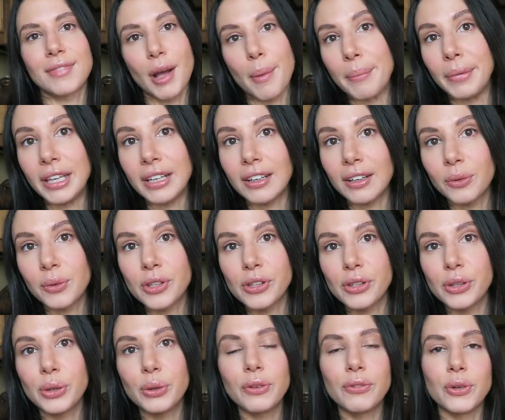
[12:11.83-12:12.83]
a meeting with
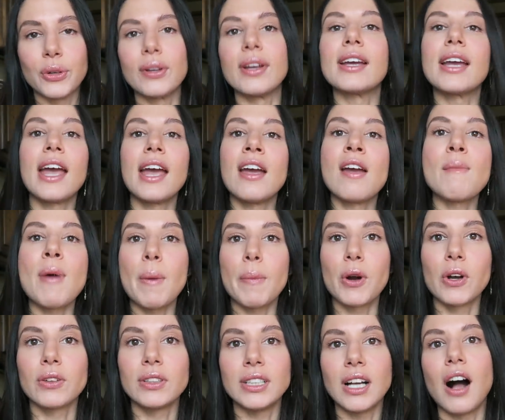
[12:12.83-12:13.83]
you if you're like, hey, I'm at
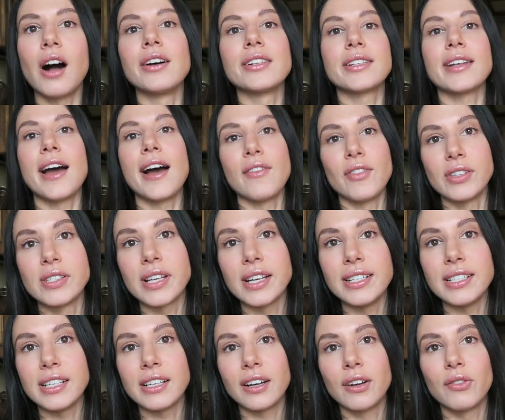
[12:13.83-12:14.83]
Berkeley Haas, I have this
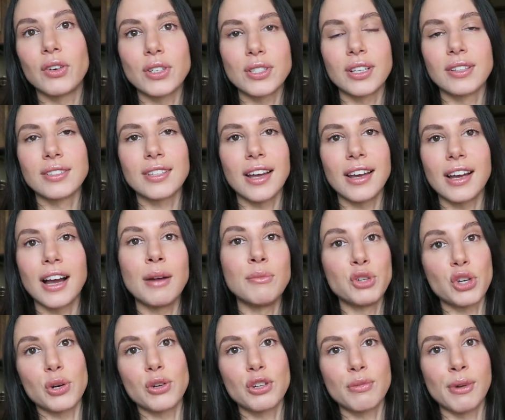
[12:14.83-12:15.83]
idea versus like, I'm
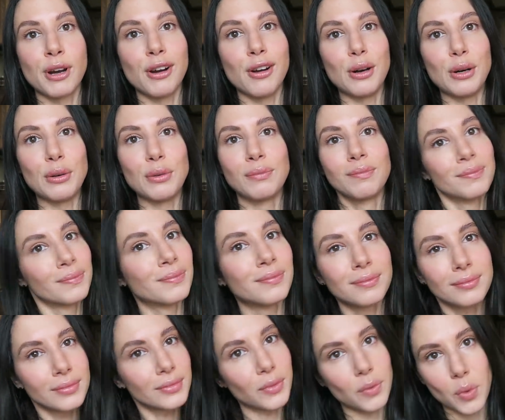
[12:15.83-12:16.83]
Joe Schmo,
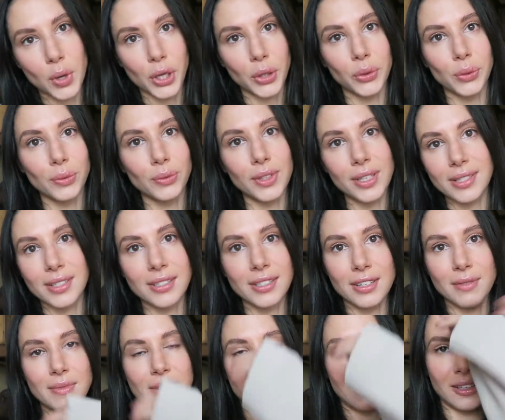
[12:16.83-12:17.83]
will you listen
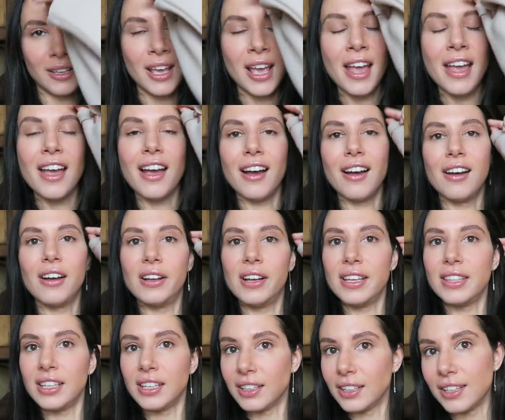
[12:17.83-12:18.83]
to me? Uh,
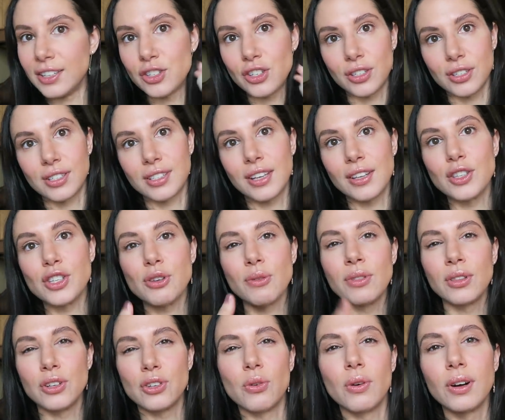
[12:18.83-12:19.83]
I think it just gets you
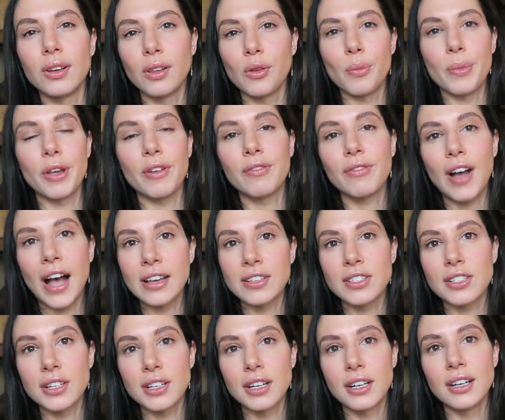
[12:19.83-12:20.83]
in the door a little bit
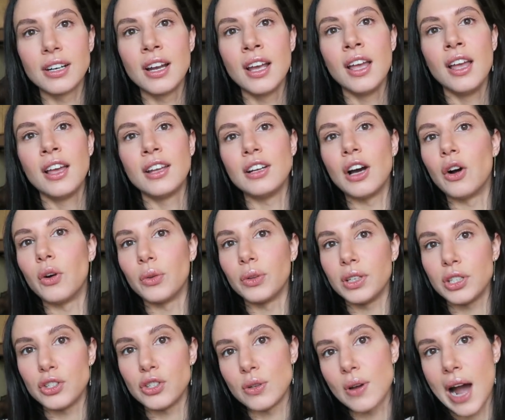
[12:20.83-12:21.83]
faster. Not
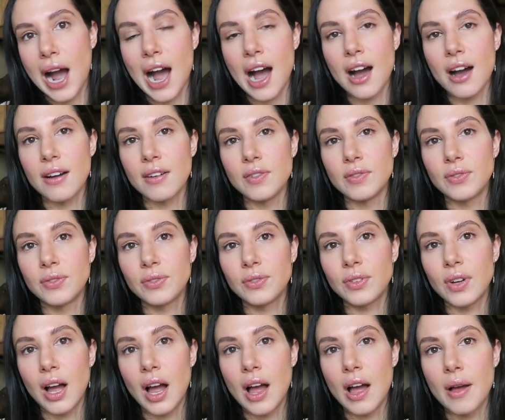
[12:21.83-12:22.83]
only do you have
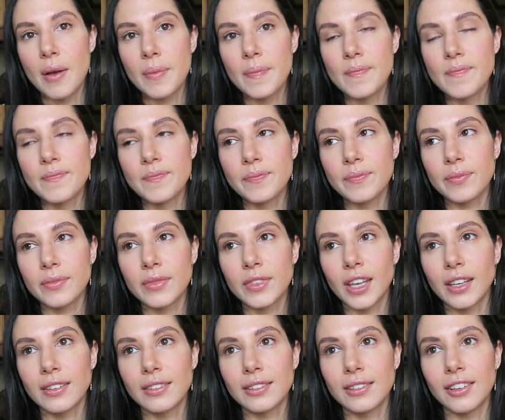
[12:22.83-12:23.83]
um,
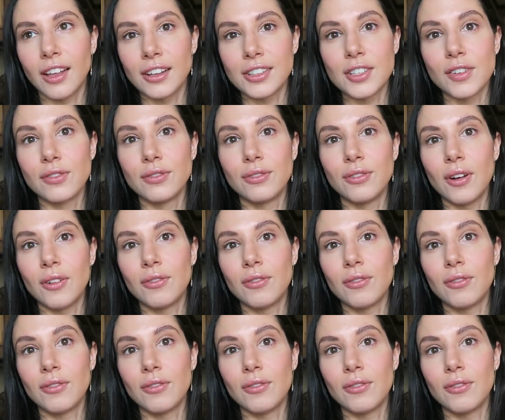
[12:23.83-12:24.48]
lots of